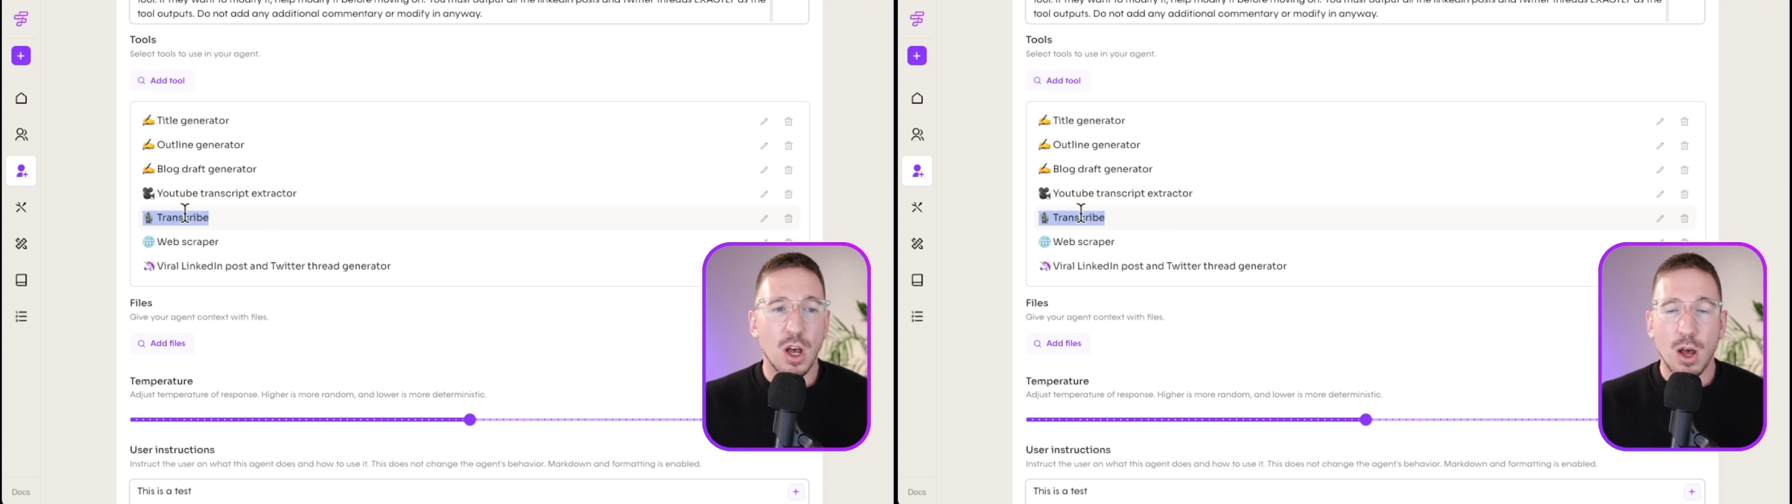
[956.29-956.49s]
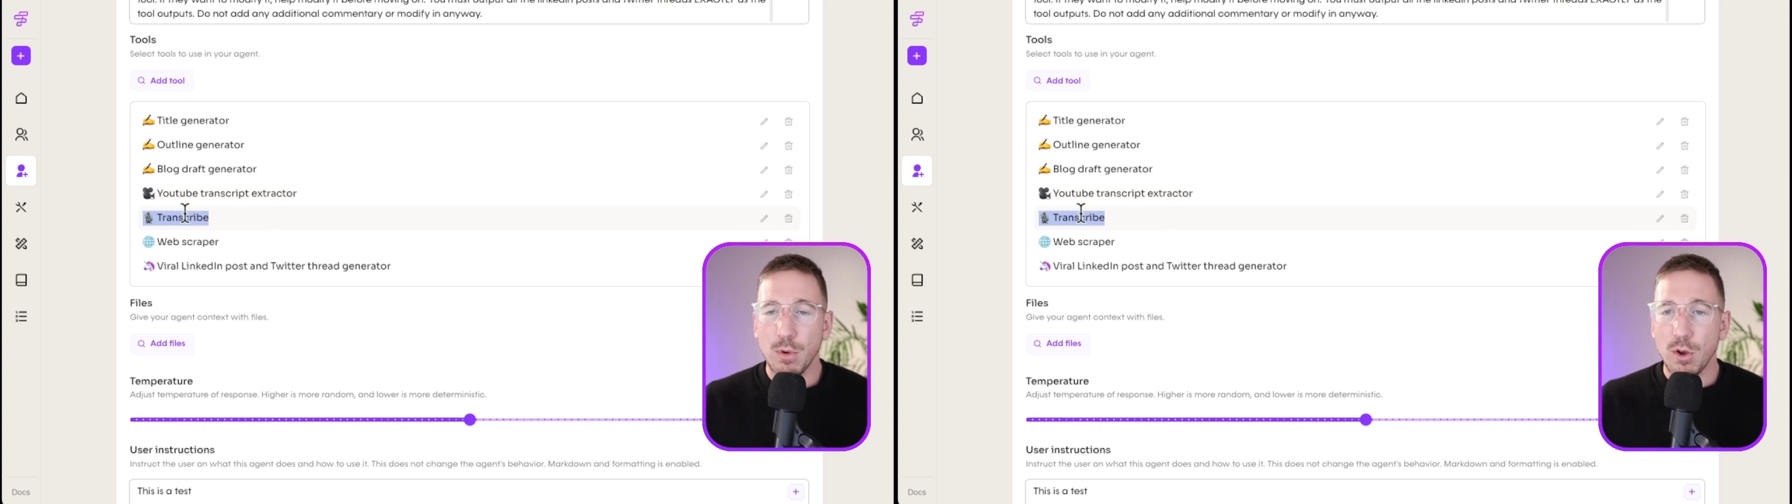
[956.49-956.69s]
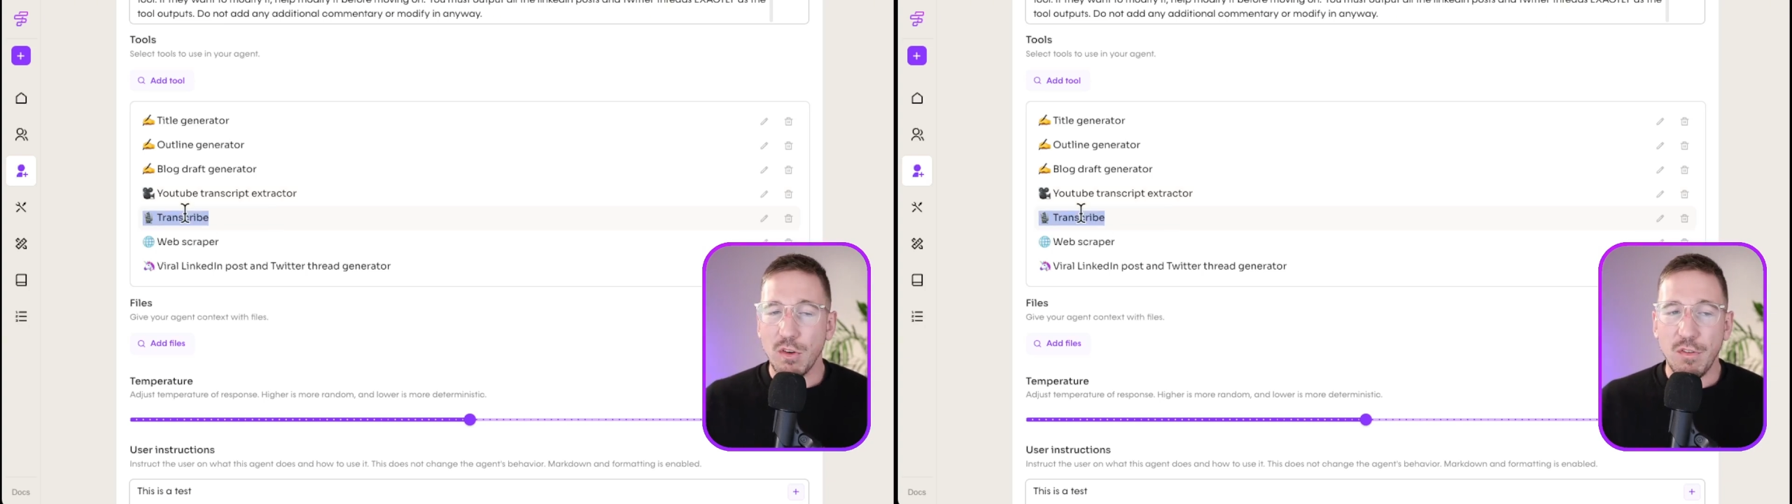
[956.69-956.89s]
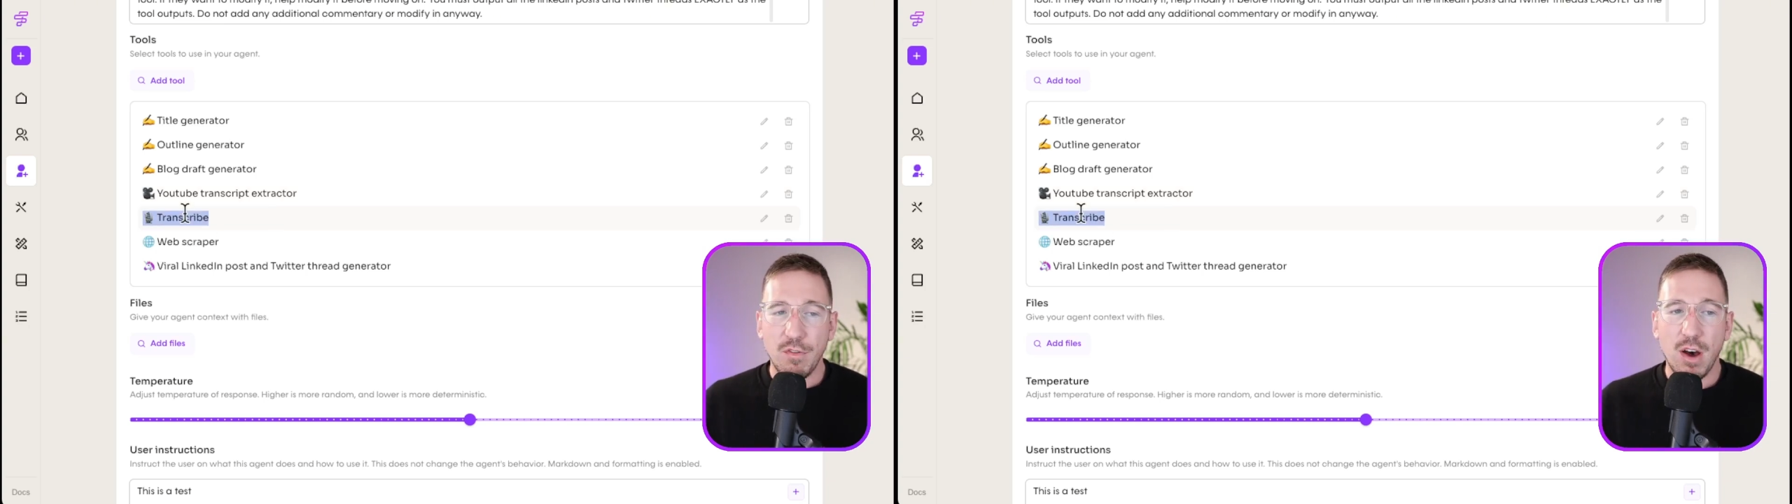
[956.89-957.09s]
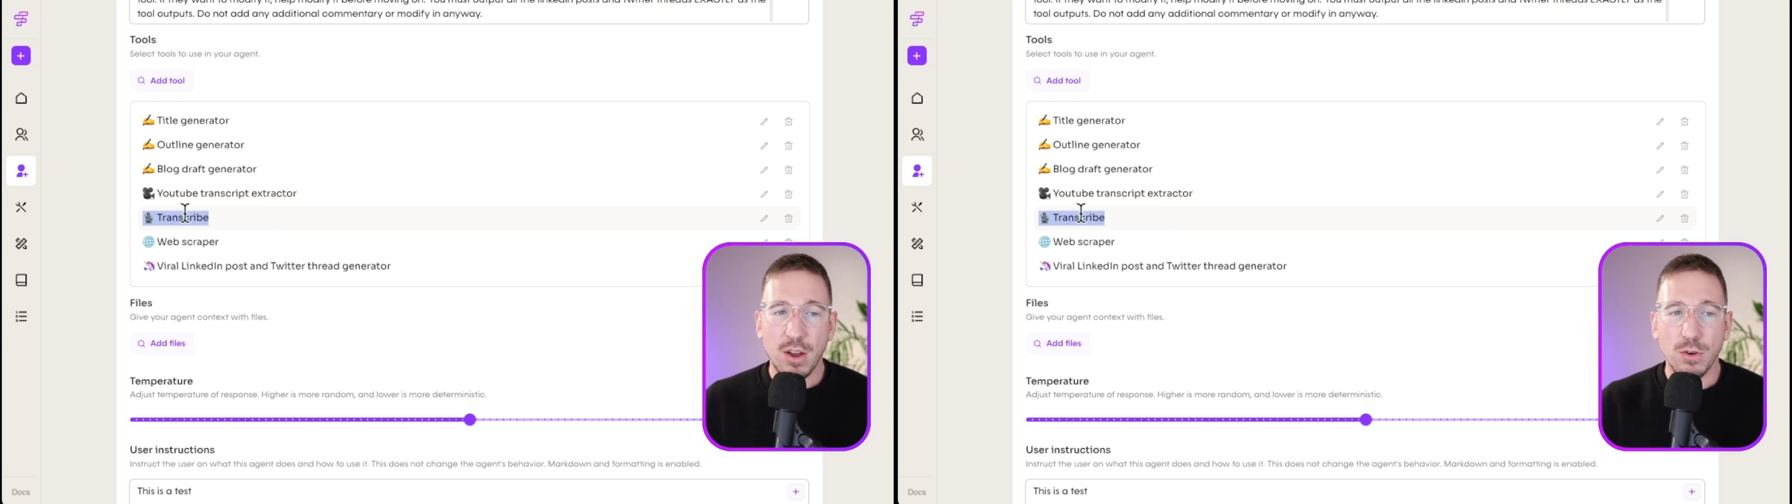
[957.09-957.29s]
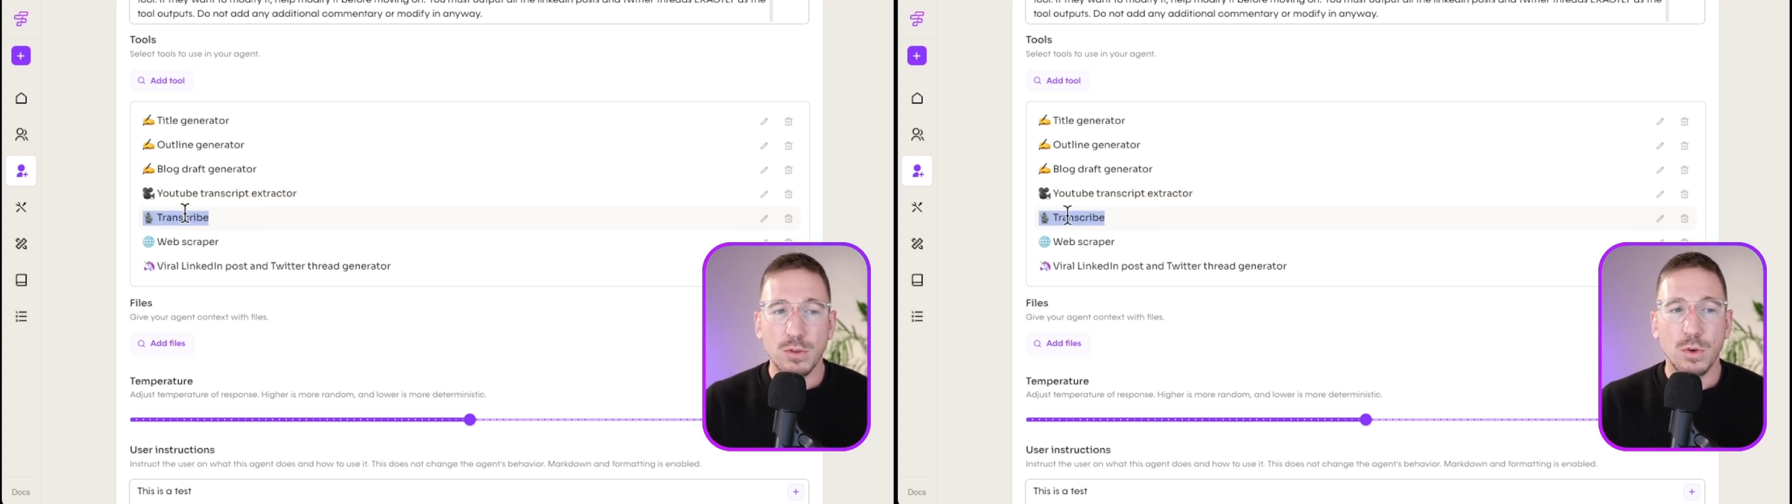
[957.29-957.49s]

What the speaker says: upload a file,